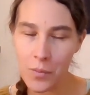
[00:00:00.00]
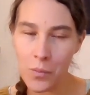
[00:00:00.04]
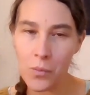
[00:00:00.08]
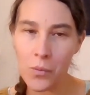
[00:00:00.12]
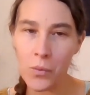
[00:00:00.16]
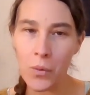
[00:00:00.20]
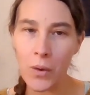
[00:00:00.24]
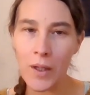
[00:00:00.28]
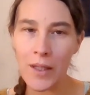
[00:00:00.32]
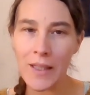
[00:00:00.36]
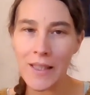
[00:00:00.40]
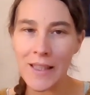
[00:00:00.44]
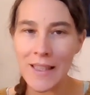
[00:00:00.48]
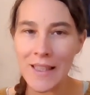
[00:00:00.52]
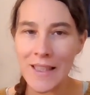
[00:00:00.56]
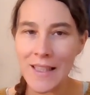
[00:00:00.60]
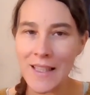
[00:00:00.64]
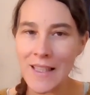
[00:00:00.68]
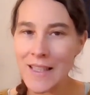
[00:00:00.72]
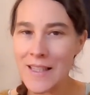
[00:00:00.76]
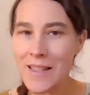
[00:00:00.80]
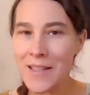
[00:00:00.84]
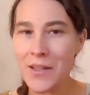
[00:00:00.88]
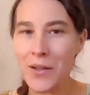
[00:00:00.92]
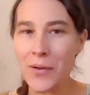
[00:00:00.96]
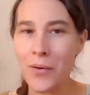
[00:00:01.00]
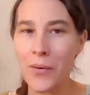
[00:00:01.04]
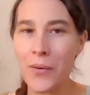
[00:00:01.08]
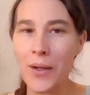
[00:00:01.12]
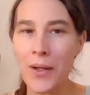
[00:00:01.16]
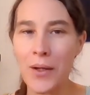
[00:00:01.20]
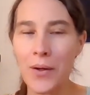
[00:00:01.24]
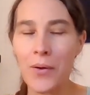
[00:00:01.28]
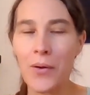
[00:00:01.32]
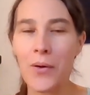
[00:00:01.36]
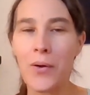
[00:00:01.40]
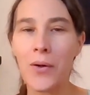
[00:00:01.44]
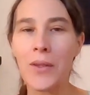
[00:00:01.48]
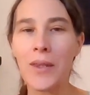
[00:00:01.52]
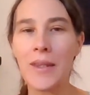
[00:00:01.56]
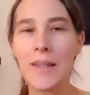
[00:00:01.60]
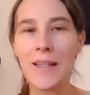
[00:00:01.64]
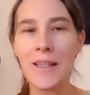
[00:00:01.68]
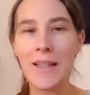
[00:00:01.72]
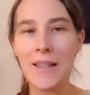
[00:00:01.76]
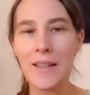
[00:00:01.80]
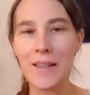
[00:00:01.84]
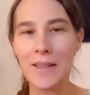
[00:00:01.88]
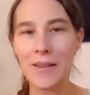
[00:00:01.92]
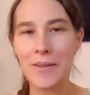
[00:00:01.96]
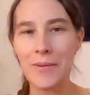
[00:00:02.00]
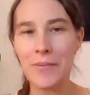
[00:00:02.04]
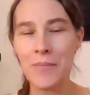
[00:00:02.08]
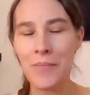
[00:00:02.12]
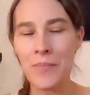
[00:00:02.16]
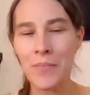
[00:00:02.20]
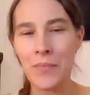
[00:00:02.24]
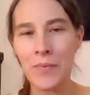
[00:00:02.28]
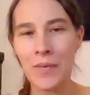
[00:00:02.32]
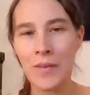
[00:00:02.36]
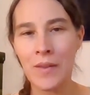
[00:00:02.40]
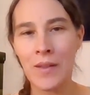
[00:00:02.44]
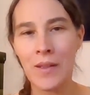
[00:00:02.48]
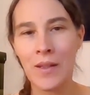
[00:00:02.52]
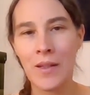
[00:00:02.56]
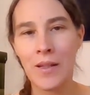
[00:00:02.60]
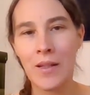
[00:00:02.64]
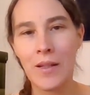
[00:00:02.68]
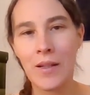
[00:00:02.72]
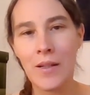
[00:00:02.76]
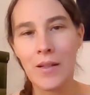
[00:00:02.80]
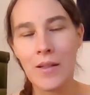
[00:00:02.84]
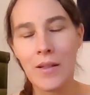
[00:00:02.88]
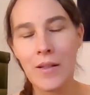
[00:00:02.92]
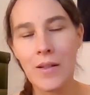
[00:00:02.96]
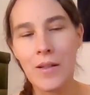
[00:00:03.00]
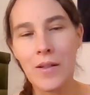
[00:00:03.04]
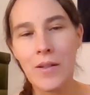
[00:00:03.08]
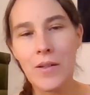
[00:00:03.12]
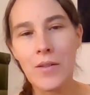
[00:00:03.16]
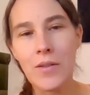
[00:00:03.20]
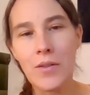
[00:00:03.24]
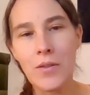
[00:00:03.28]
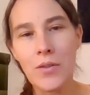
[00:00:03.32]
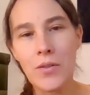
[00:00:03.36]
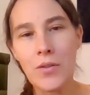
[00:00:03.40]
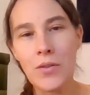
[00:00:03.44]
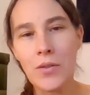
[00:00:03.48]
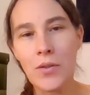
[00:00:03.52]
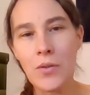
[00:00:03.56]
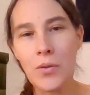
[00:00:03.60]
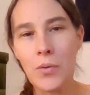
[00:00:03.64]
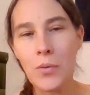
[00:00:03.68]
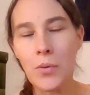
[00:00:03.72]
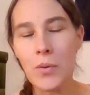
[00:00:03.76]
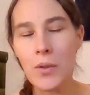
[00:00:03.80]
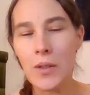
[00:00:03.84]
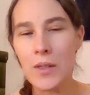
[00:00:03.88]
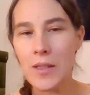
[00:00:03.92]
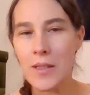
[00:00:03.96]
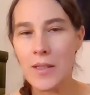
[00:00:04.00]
what is going on there. So